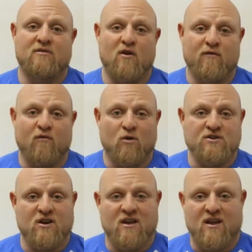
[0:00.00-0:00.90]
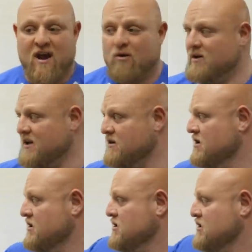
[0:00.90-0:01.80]
Therefore, it's gonna not only
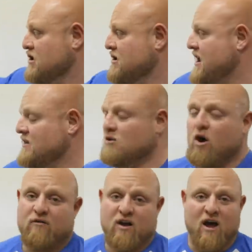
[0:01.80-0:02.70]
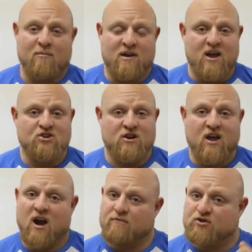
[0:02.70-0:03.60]
create a law of accommodation
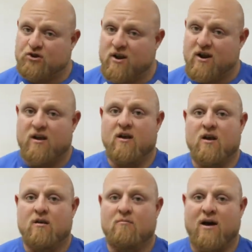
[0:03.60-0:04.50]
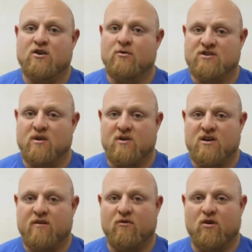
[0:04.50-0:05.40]
kind of trick by doing
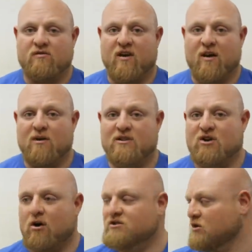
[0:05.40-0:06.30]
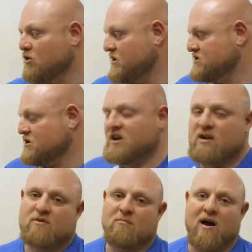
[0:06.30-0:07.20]
something different all the time, but it's also going to
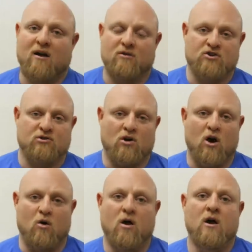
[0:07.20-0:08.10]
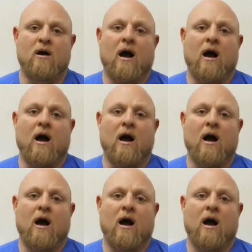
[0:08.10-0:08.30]
keep the mileage low.